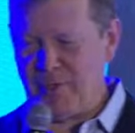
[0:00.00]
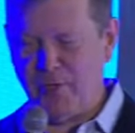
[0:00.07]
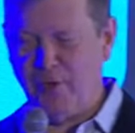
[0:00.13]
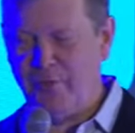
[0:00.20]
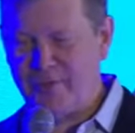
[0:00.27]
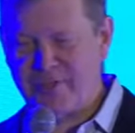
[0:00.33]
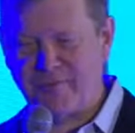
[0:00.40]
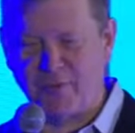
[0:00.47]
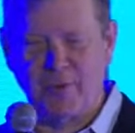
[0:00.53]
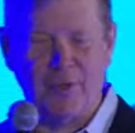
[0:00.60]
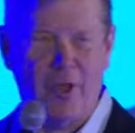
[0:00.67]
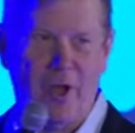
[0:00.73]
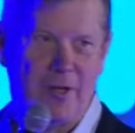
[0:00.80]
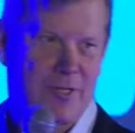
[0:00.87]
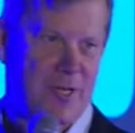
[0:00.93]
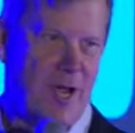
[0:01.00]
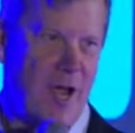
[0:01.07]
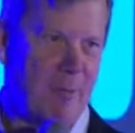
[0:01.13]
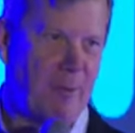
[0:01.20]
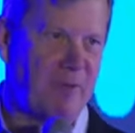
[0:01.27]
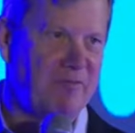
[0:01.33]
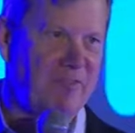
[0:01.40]
been doing this for a long
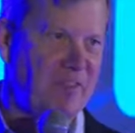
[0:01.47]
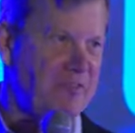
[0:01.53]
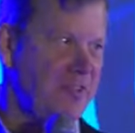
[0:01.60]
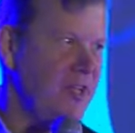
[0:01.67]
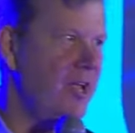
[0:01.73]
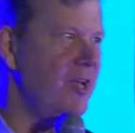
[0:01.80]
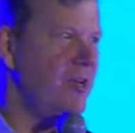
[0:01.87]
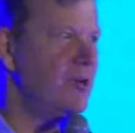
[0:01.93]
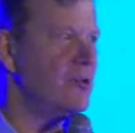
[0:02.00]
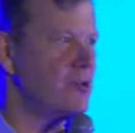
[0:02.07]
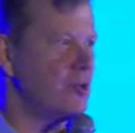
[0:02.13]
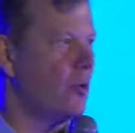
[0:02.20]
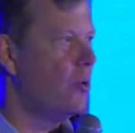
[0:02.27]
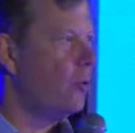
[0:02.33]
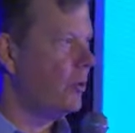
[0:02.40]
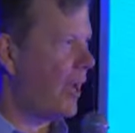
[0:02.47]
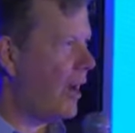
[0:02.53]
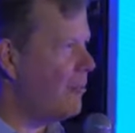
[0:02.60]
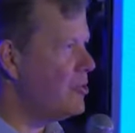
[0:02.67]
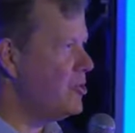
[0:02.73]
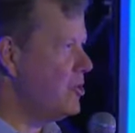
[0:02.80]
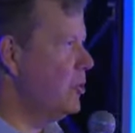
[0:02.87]
time. I'm 58 years old.
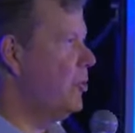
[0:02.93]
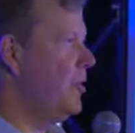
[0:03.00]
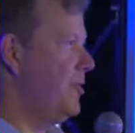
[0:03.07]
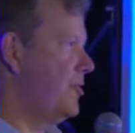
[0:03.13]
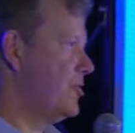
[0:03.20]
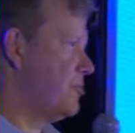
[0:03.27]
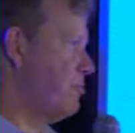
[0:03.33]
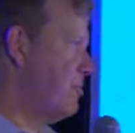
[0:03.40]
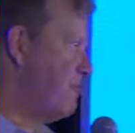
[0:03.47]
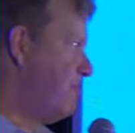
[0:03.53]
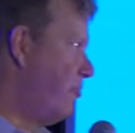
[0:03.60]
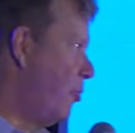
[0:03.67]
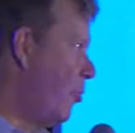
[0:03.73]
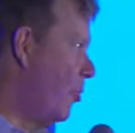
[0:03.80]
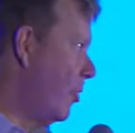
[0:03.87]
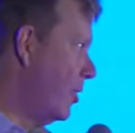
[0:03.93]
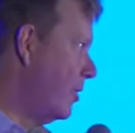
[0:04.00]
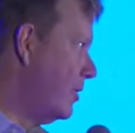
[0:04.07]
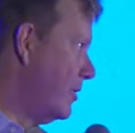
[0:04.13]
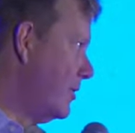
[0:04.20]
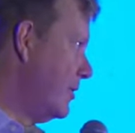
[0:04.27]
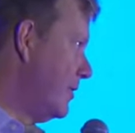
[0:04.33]
I was doing this
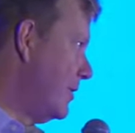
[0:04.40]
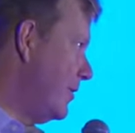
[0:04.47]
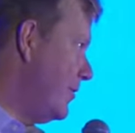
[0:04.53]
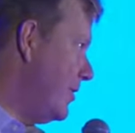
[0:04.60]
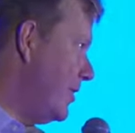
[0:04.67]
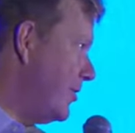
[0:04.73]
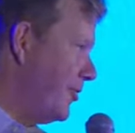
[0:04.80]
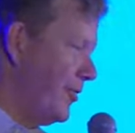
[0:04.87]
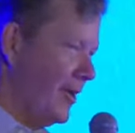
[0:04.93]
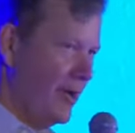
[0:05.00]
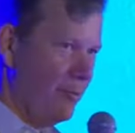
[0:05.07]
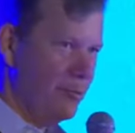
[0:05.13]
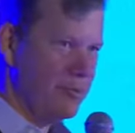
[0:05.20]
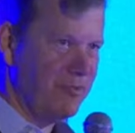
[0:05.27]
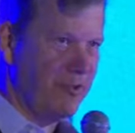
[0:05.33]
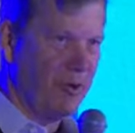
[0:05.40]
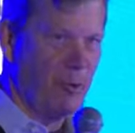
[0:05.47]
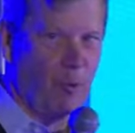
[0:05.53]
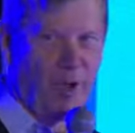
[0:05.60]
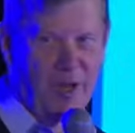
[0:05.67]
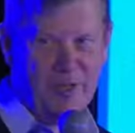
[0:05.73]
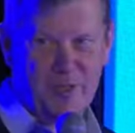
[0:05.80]
before the internet was very
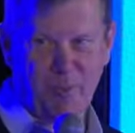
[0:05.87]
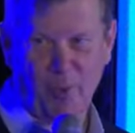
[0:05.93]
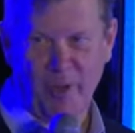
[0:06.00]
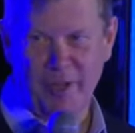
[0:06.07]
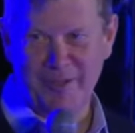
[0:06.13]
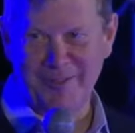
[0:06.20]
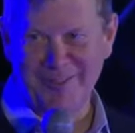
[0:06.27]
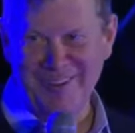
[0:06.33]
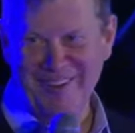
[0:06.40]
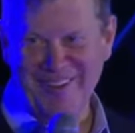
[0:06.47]
widespread.